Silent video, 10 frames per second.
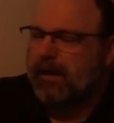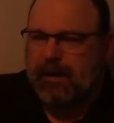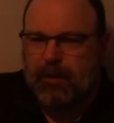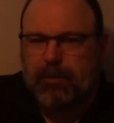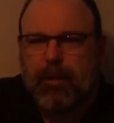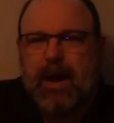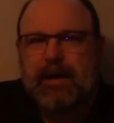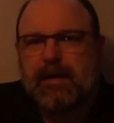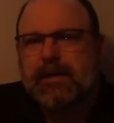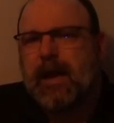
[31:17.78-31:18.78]
legal
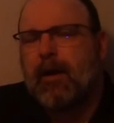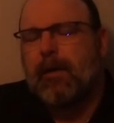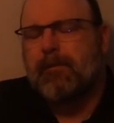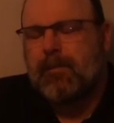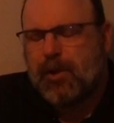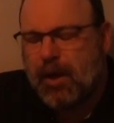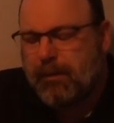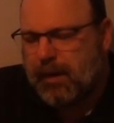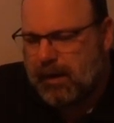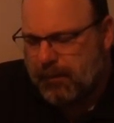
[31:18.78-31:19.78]
practice. Now I'm
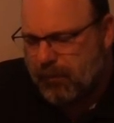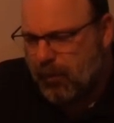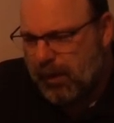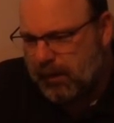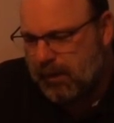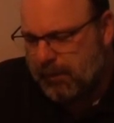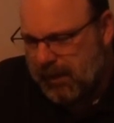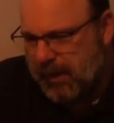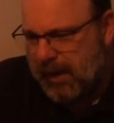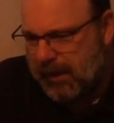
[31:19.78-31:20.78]
jumping up quite a
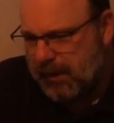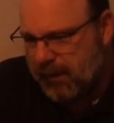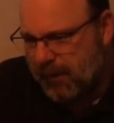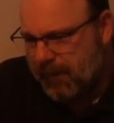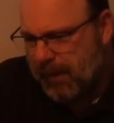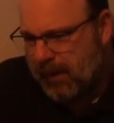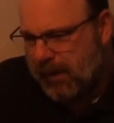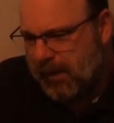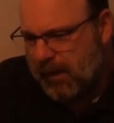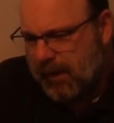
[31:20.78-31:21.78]
bit ahead here.
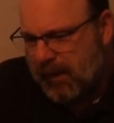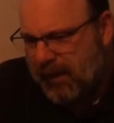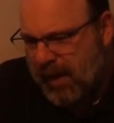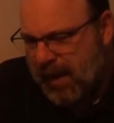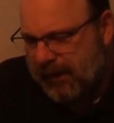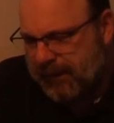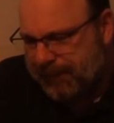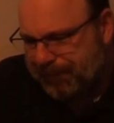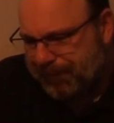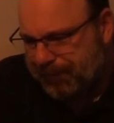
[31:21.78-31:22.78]
That
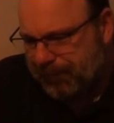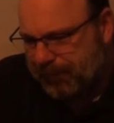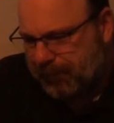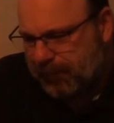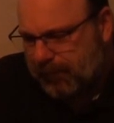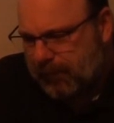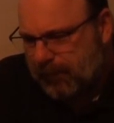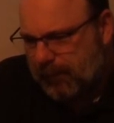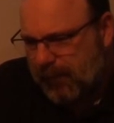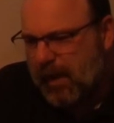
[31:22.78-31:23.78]

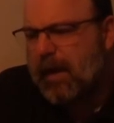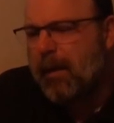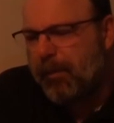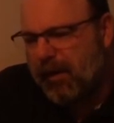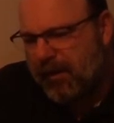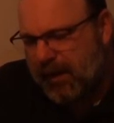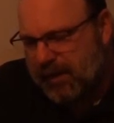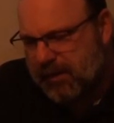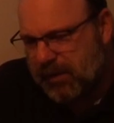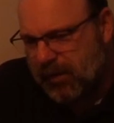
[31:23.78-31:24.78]
couple of
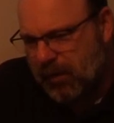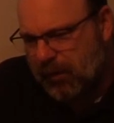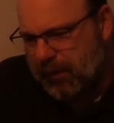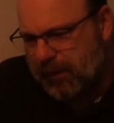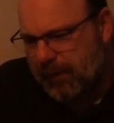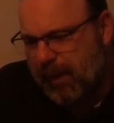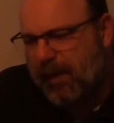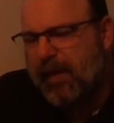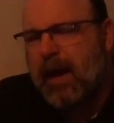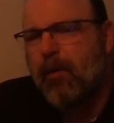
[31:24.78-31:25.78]
things to note
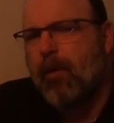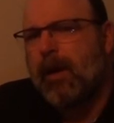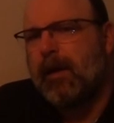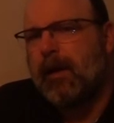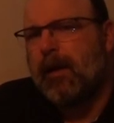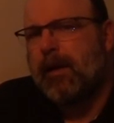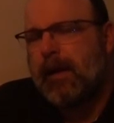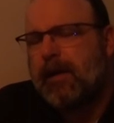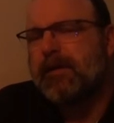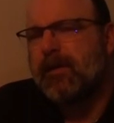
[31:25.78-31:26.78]
that when
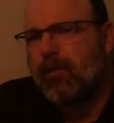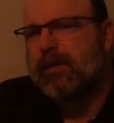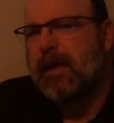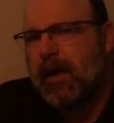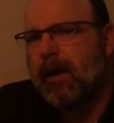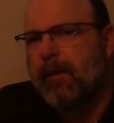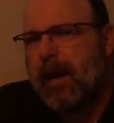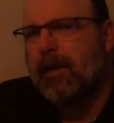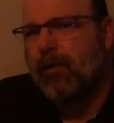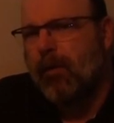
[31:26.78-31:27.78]
Nelson was a young
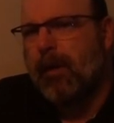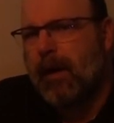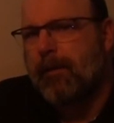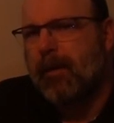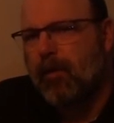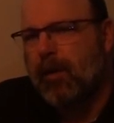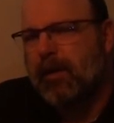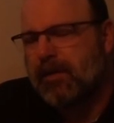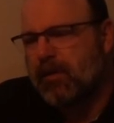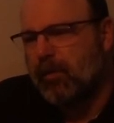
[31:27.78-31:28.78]
man growing up and going
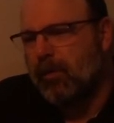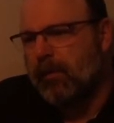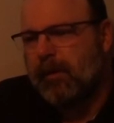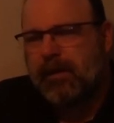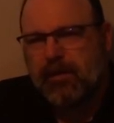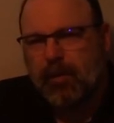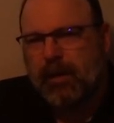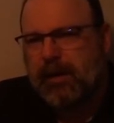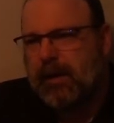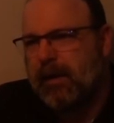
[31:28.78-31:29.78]
to school in his
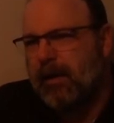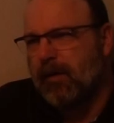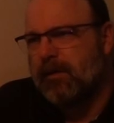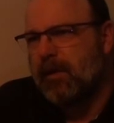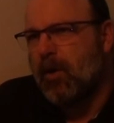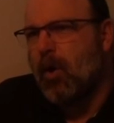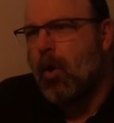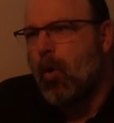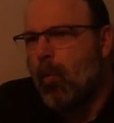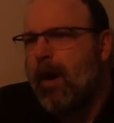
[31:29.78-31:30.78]
early teen years,
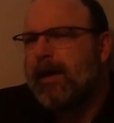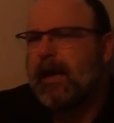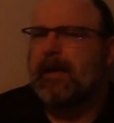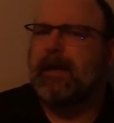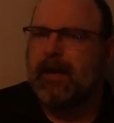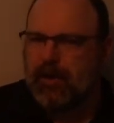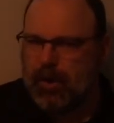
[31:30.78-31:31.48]
what he did